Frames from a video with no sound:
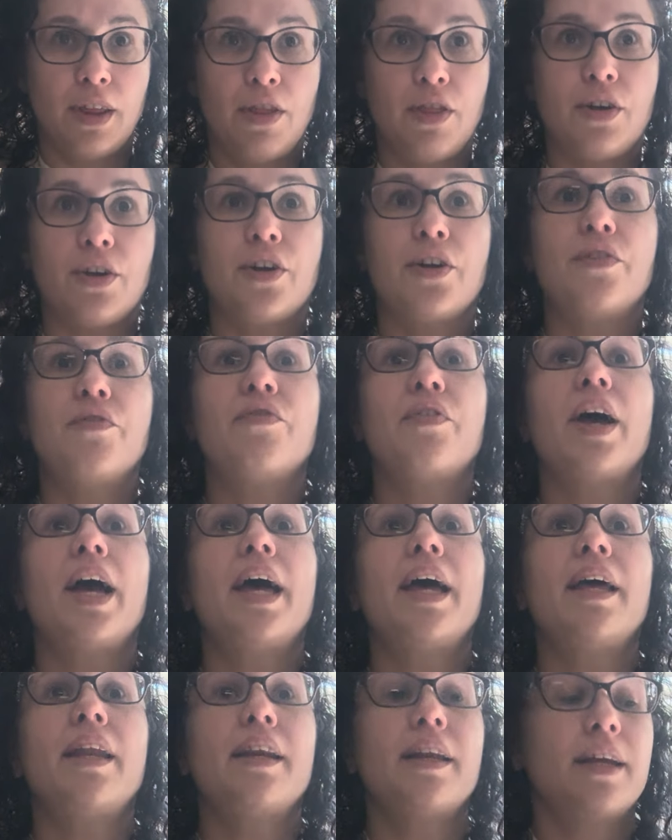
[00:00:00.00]
3rd
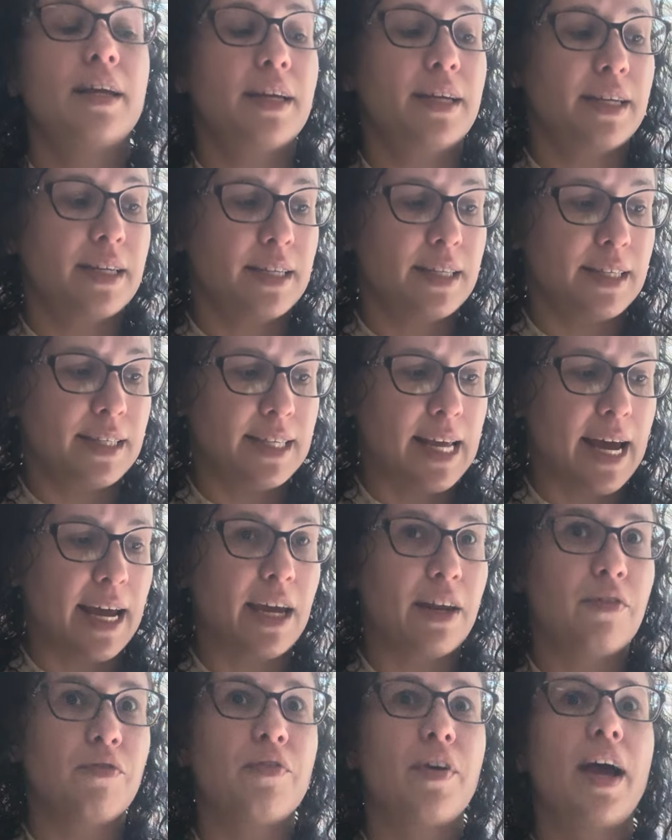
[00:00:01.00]
fret,
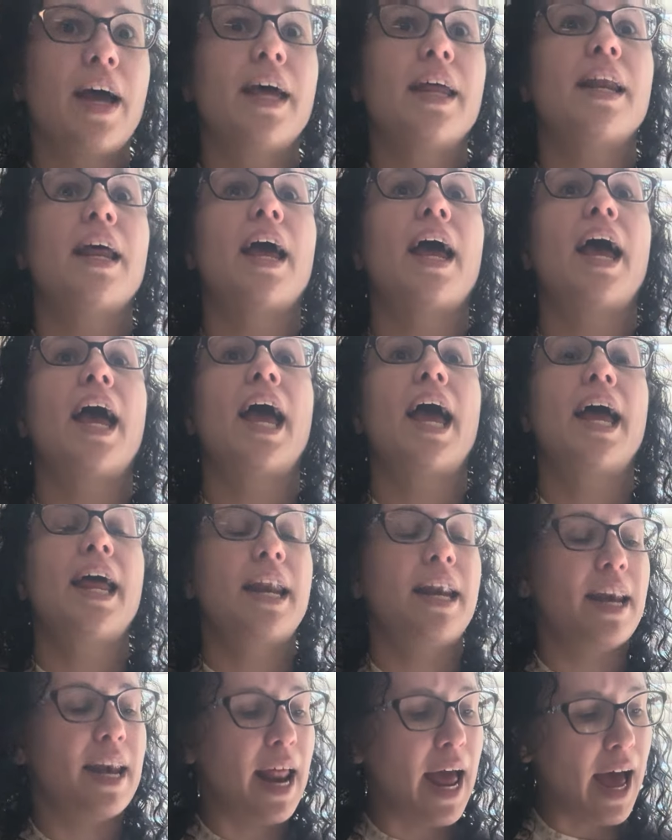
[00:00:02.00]
2nd fret,
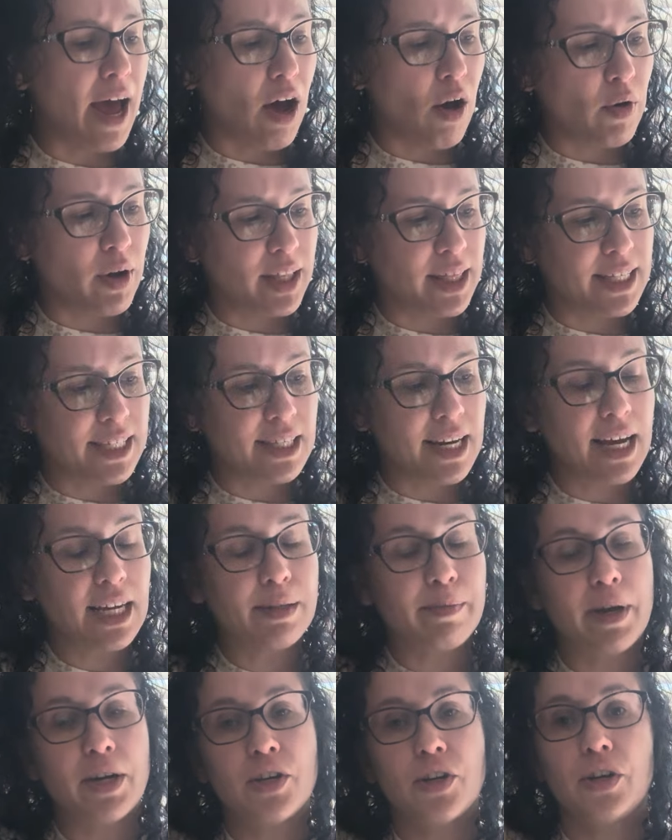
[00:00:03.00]
and now in this next
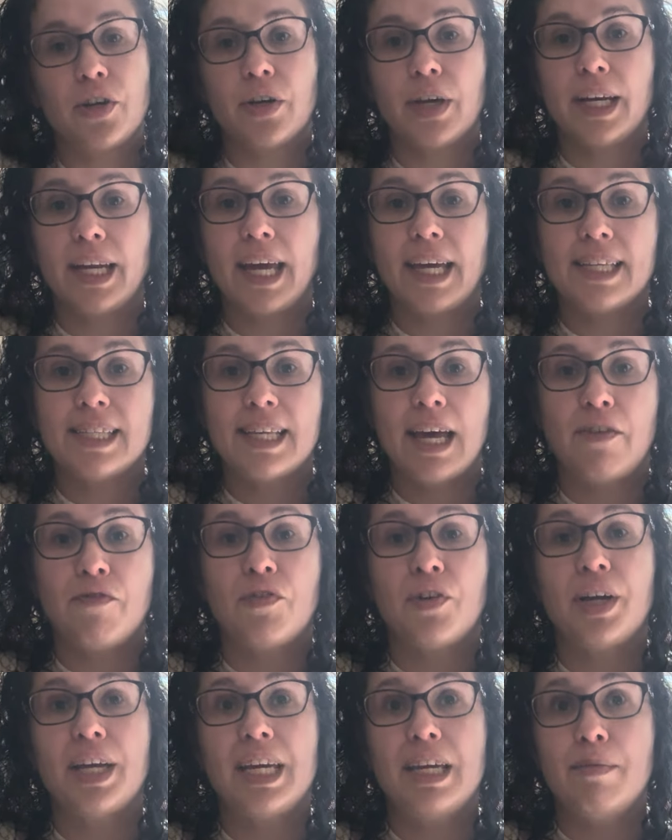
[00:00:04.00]
measure, you're gonna get set
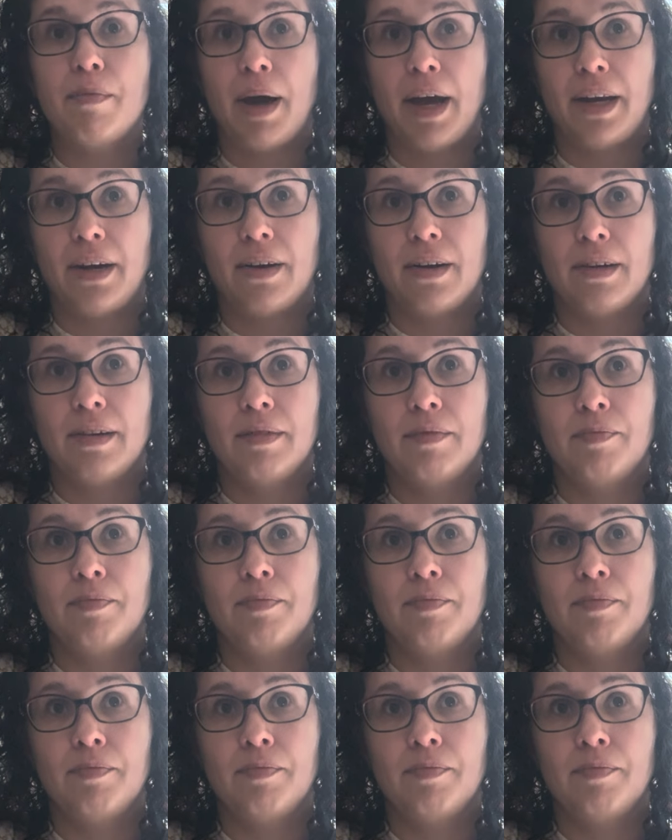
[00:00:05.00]
for E minor.